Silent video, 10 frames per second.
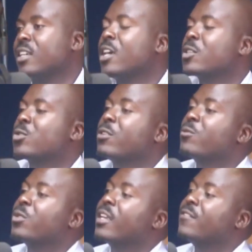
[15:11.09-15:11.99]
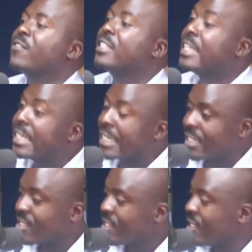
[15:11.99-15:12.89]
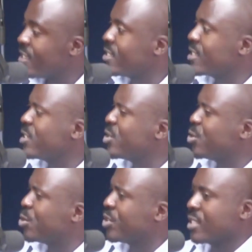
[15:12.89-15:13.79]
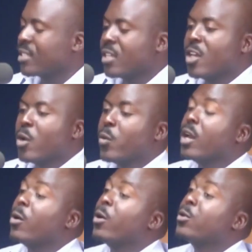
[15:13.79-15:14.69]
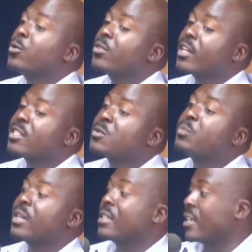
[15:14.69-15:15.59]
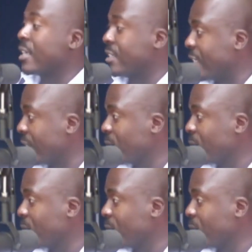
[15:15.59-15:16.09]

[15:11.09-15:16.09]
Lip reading: So if we have an increase in these institutions where our youth can spend their day,